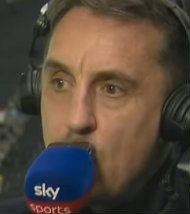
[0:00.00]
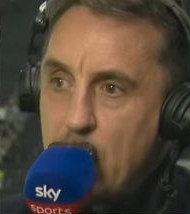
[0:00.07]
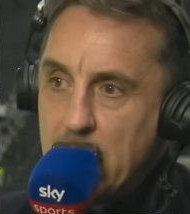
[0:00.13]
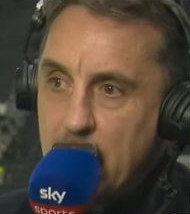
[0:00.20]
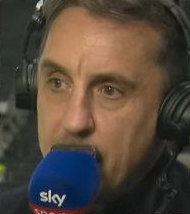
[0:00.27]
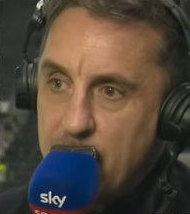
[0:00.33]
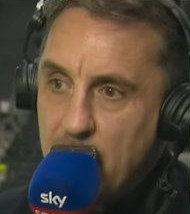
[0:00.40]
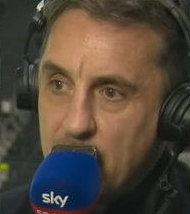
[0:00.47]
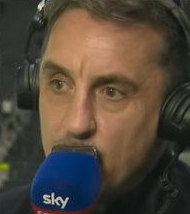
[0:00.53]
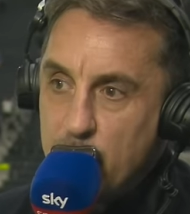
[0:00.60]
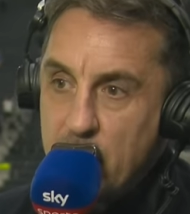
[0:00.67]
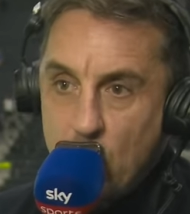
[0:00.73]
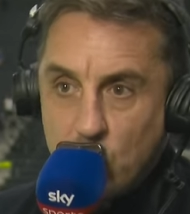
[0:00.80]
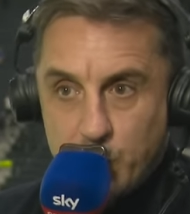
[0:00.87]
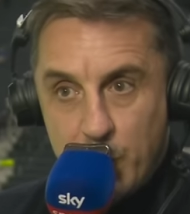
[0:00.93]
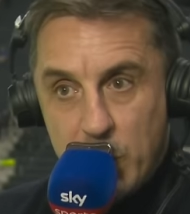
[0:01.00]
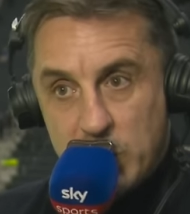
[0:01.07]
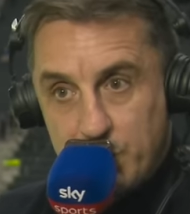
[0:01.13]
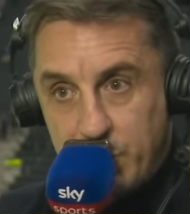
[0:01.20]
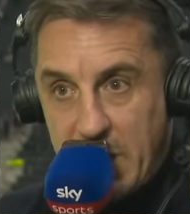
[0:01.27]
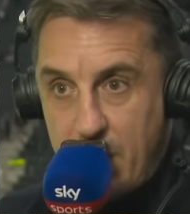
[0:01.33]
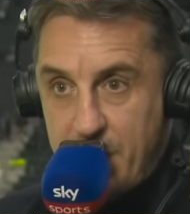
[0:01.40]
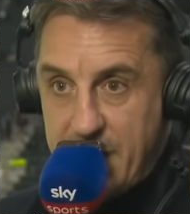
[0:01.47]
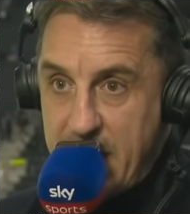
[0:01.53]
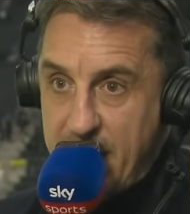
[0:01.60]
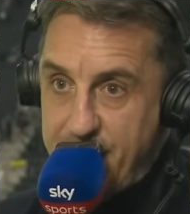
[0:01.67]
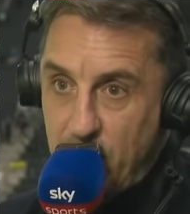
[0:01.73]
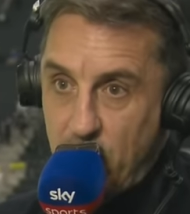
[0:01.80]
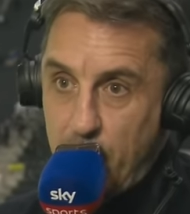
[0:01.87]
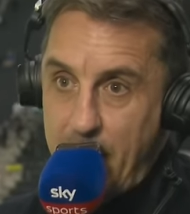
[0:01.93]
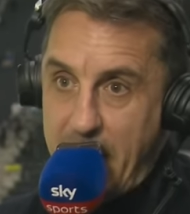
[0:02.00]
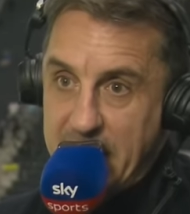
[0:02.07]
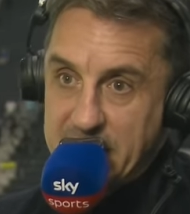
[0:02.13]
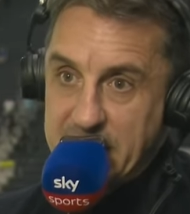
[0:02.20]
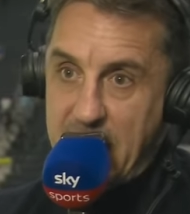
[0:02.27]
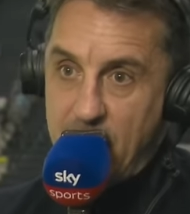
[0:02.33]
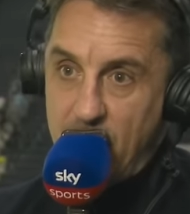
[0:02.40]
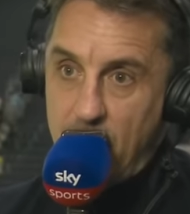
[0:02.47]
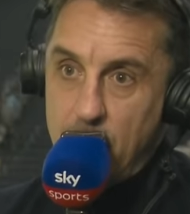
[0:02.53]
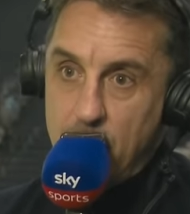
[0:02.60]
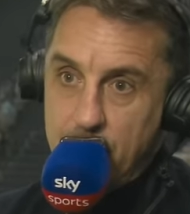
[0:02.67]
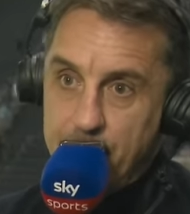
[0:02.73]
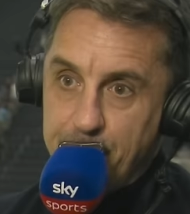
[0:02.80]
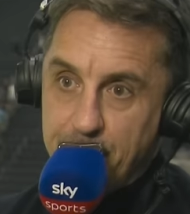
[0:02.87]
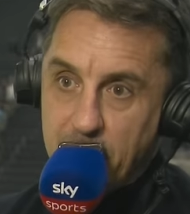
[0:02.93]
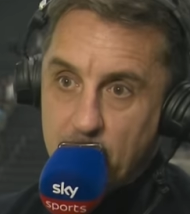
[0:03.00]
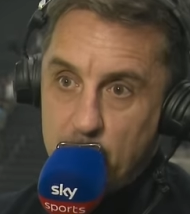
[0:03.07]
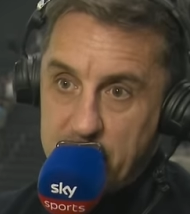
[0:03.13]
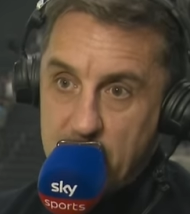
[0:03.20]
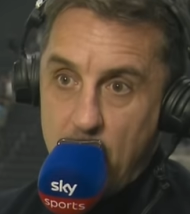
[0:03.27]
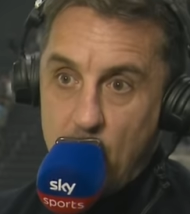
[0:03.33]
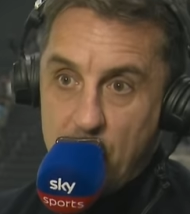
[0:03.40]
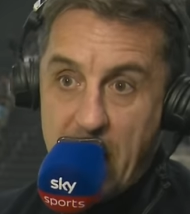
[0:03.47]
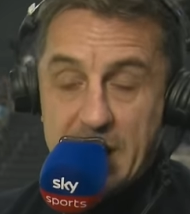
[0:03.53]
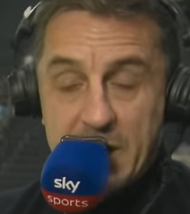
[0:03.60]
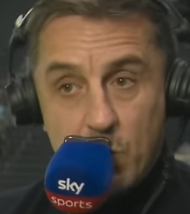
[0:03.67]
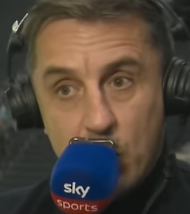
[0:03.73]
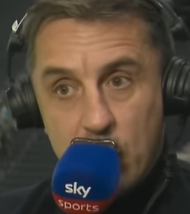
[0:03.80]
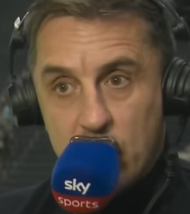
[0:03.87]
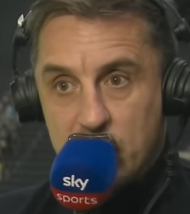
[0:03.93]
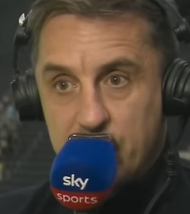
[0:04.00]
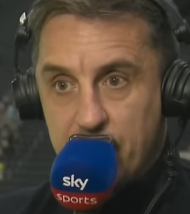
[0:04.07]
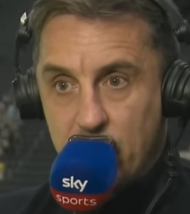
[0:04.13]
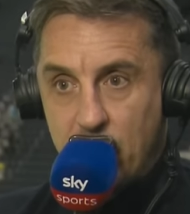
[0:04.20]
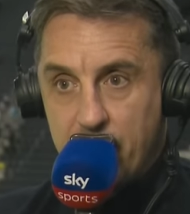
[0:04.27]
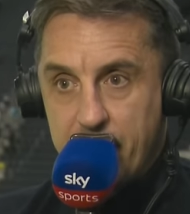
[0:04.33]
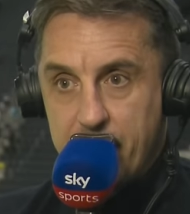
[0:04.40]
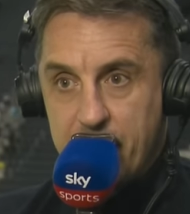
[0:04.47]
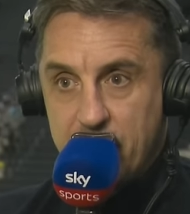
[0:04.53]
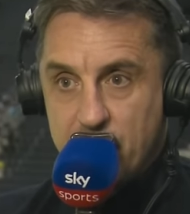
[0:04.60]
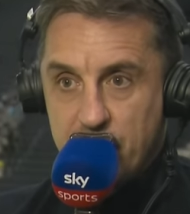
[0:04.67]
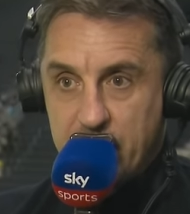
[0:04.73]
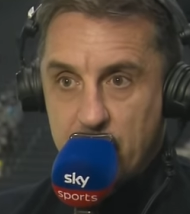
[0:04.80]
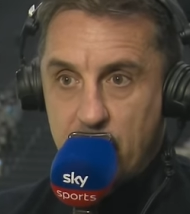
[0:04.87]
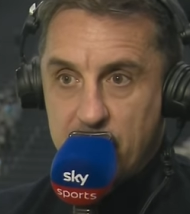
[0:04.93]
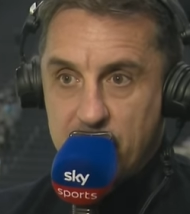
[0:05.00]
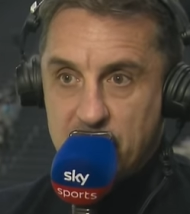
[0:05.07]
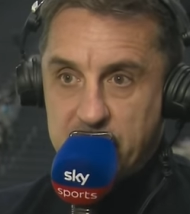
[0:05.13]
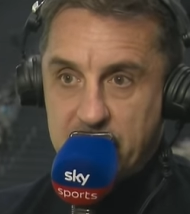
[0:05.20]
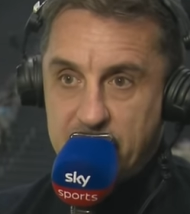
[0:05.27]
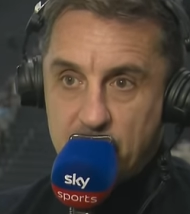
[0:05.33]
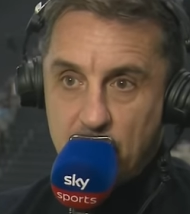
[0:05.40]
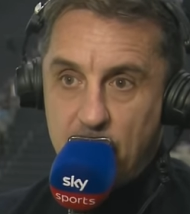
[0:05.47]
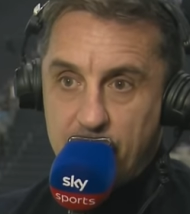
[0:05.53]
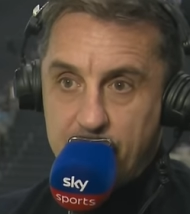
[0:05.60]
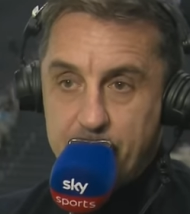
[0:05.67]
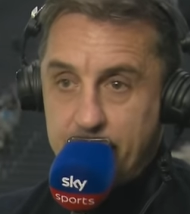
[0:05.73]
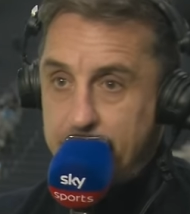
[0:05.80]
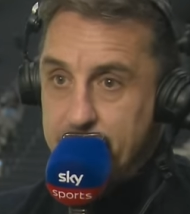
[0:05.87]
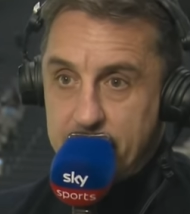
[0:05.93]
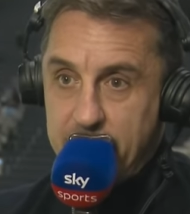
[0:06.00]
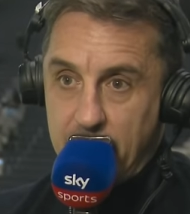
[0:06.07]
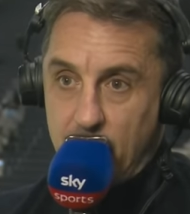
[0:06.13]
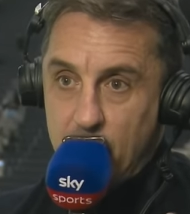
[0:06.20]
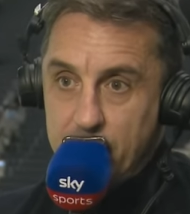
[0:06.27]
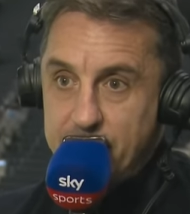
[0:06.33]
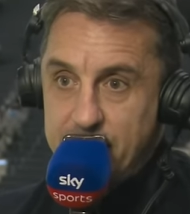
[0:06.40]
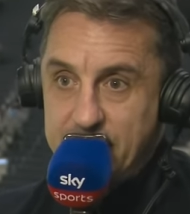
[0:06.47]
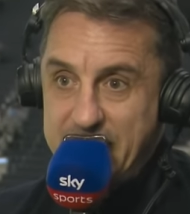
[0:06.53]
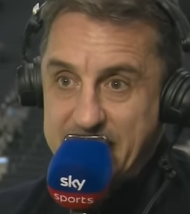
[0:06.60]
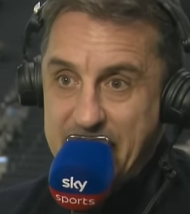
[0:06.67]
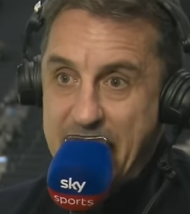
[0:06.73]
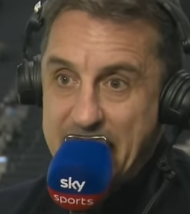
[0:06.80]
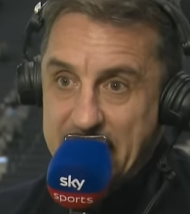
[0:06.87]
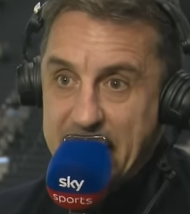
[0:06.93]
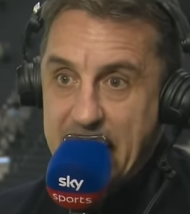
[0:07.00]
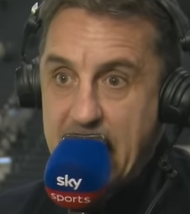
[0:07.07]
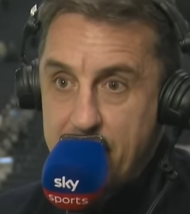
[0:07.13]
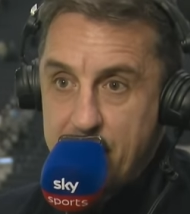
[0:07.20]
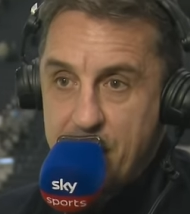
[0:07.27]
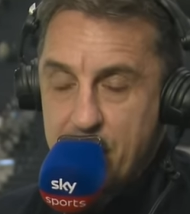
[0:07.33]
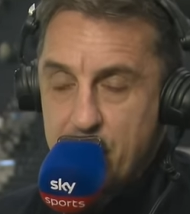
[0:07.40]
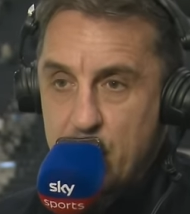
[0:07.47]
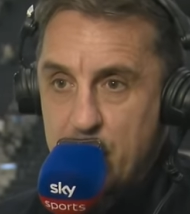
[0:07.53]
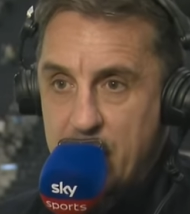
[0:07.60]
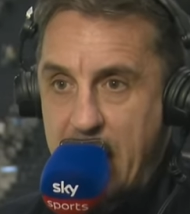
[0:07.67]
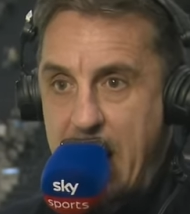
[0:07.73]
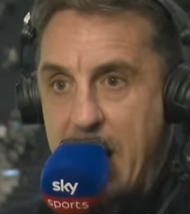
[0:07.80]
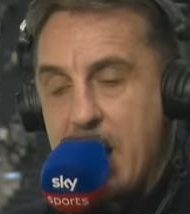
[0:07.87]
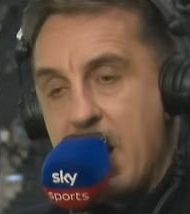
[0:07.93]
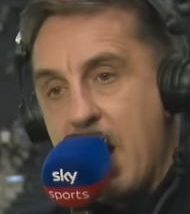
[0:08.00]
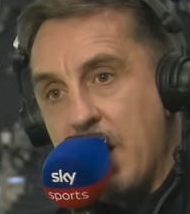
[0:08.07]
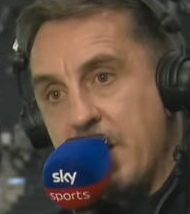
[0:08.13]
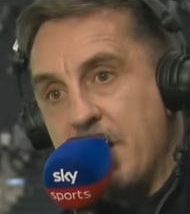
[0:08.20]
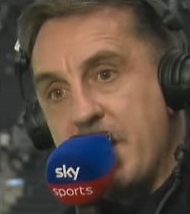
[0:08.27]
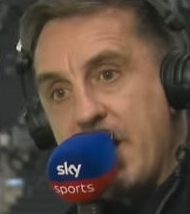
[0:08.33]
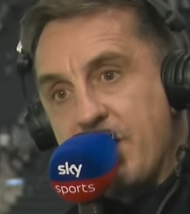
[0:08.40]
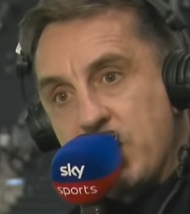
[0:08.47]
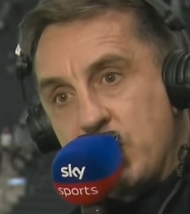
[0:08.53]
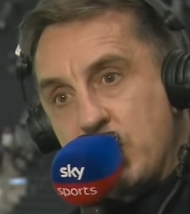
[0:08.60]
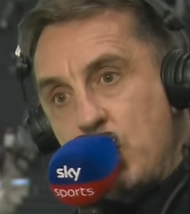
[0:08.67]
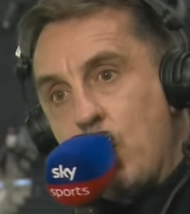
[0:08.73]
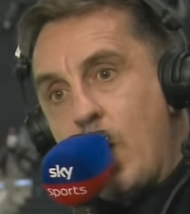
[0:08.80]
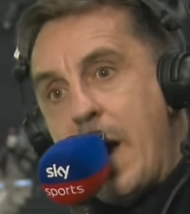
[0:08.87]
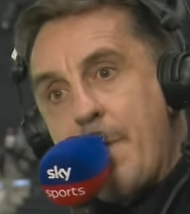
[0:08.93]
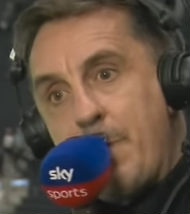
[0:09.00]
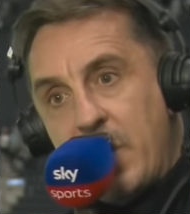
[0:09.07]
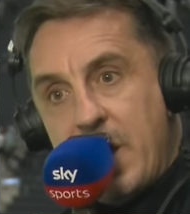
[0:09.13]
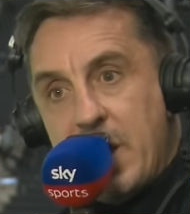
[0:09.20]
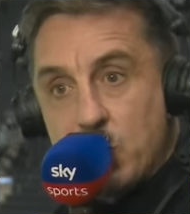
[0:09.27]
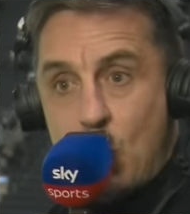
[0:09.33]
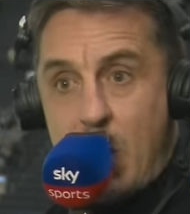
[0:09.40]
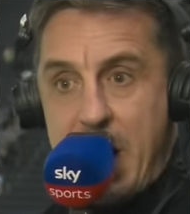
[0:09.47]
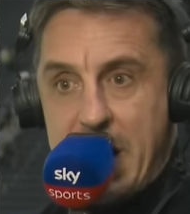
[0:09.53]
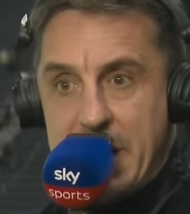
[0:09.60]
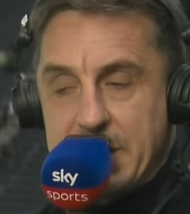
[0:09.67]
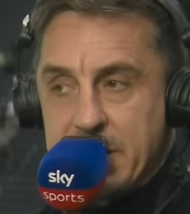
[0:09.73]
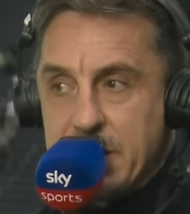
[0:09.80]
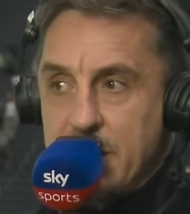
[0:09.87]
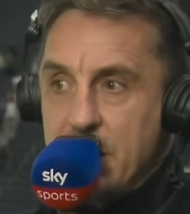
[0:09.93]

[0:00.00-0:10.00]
Well, we know Spurs play with their fullbacks narrow. We know that, and it works for them, and they're trying to obviously sort of, you know, design a game through that. And then they have the two wide players wide.